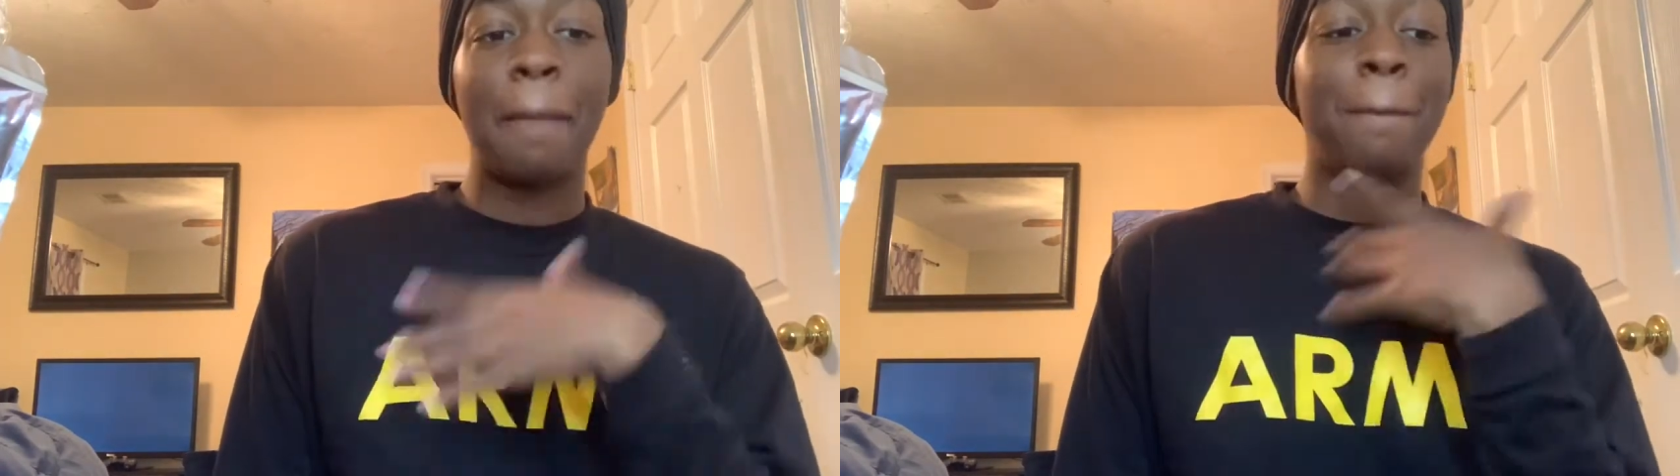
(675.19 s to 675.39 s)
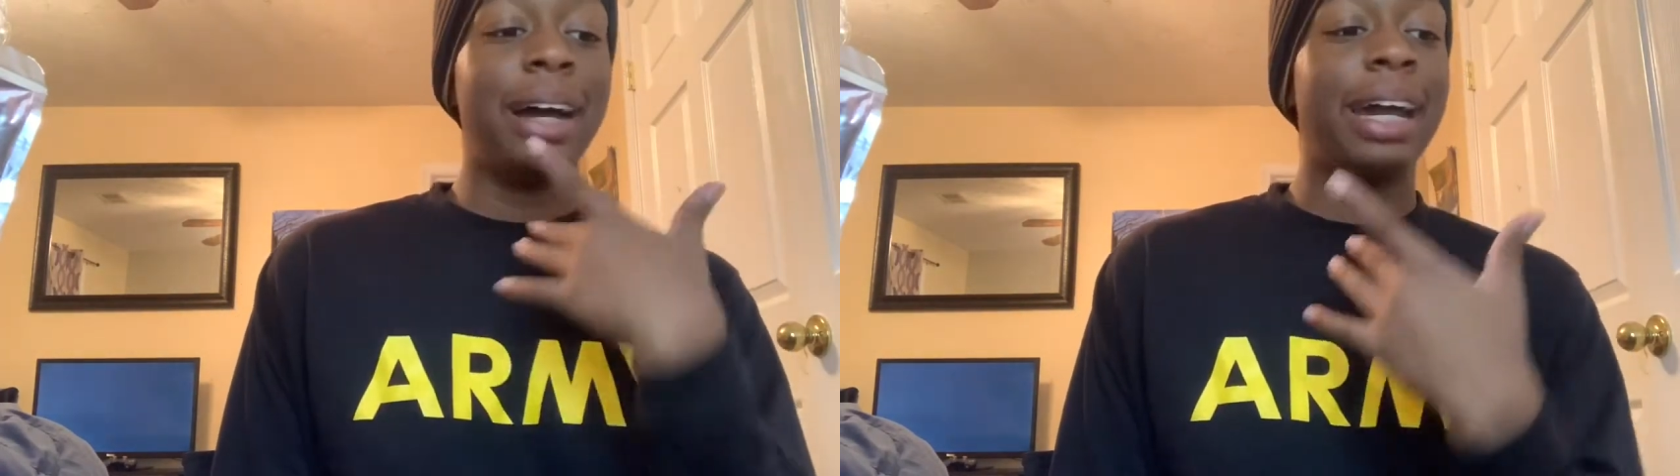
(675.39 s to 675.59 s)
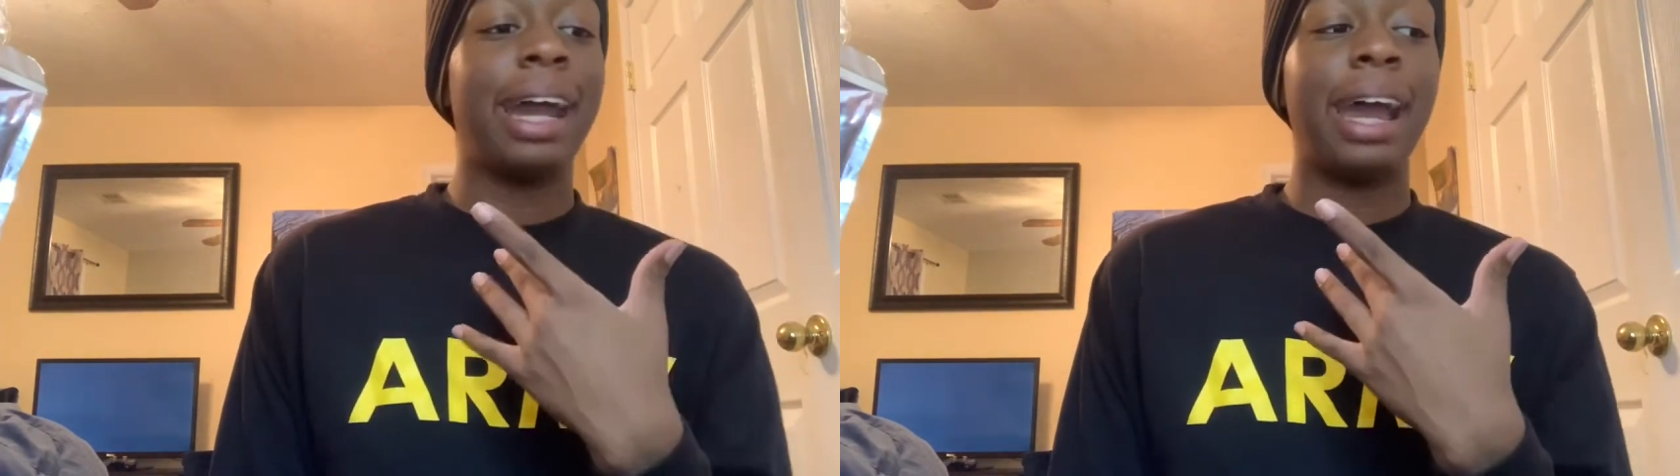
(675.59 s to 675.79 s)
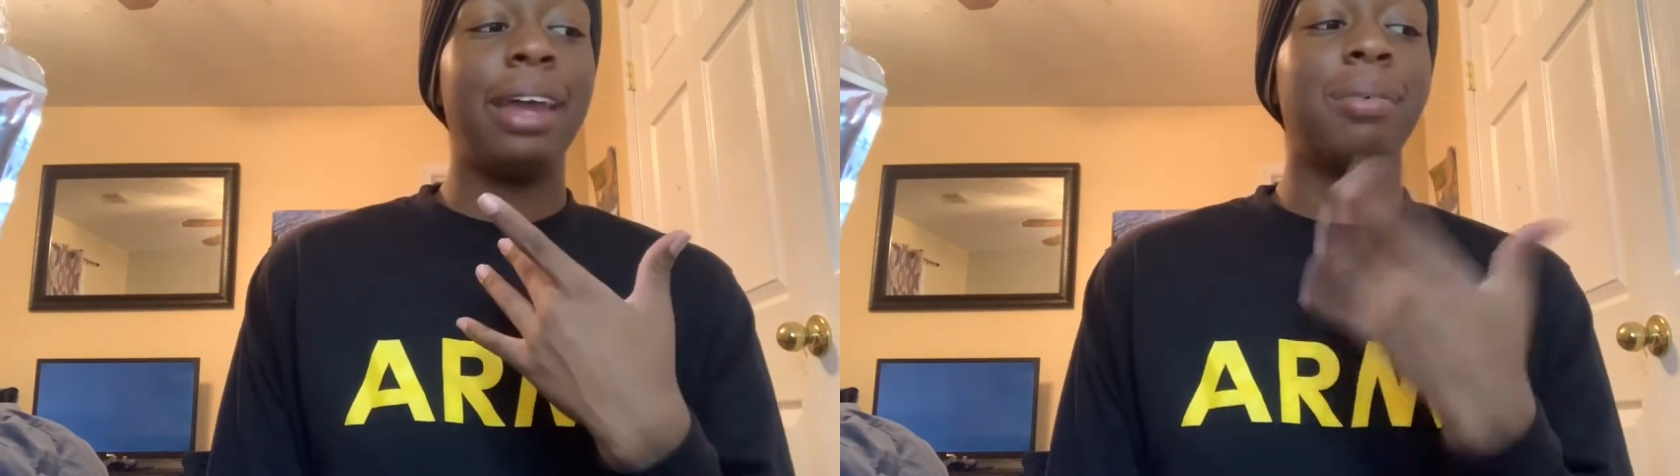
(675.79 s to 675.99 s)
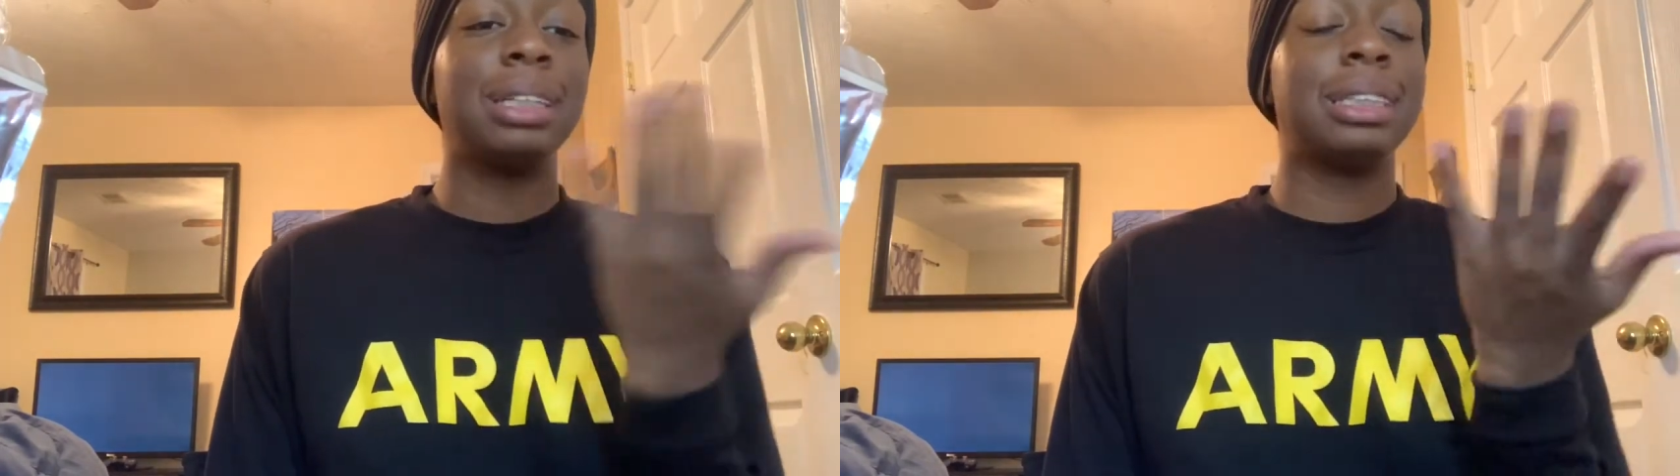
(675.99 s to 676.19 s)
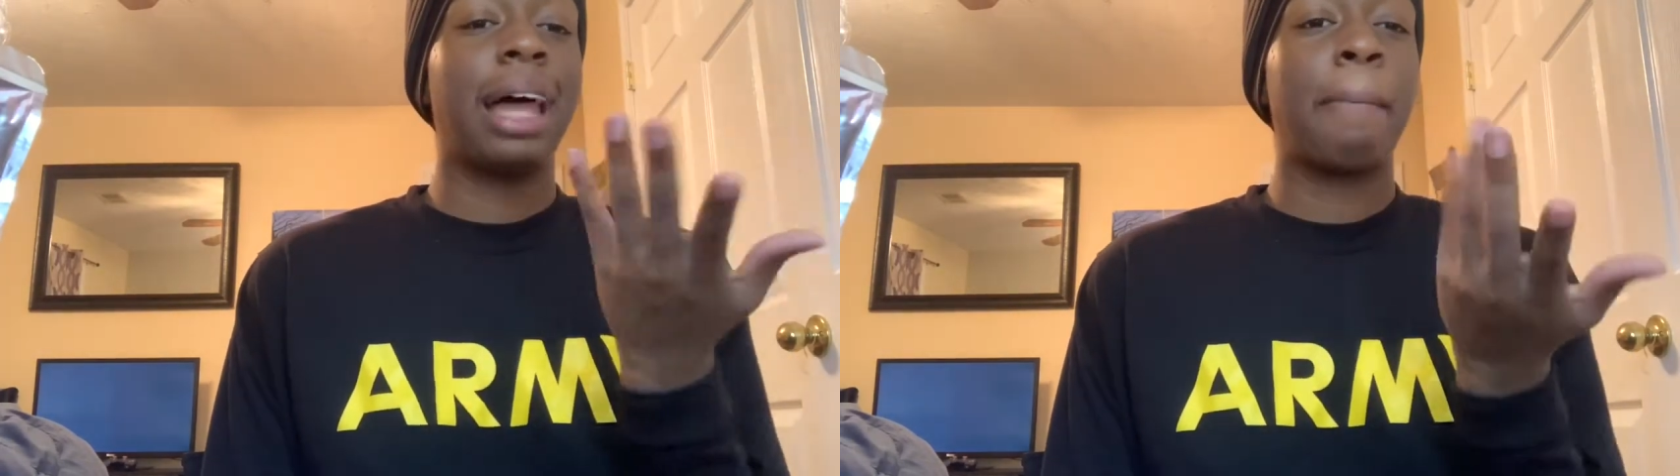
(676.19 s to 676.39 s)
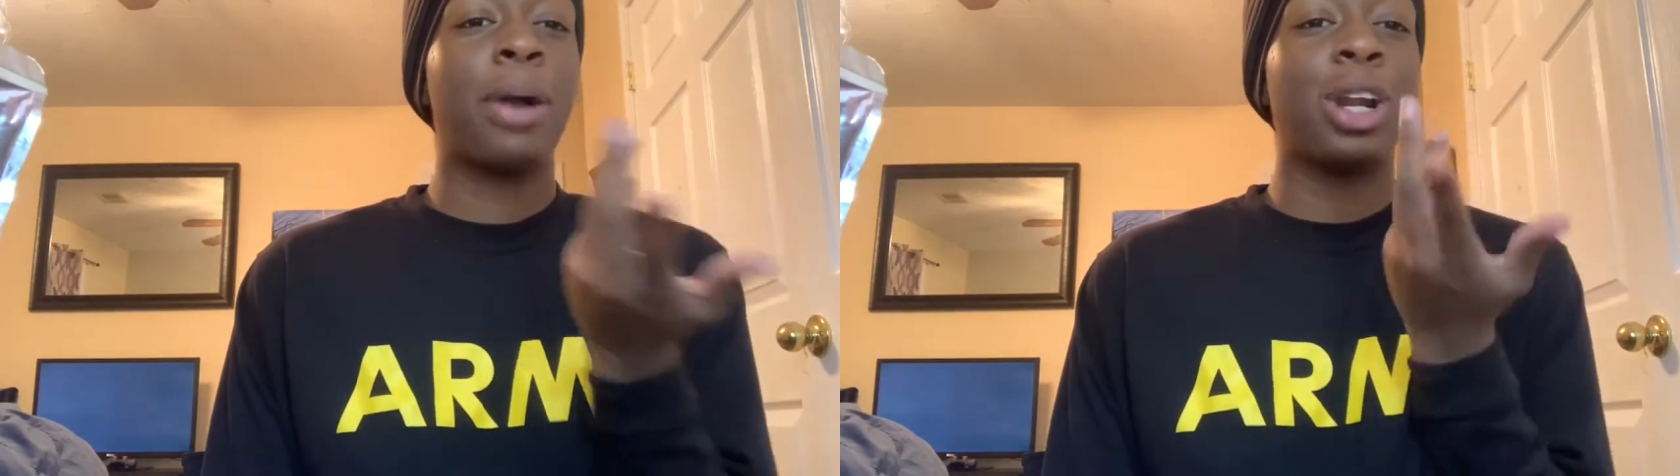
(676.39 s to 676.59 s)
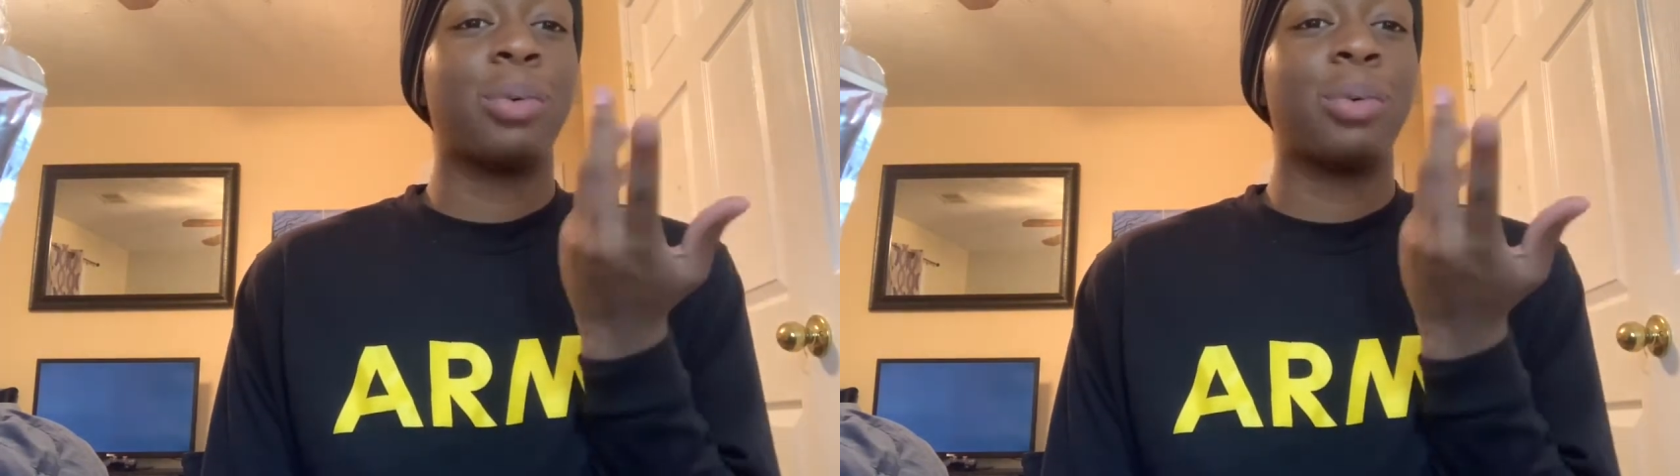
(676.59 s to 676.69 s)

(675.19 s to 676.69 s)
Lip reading: but it wasn't like burning.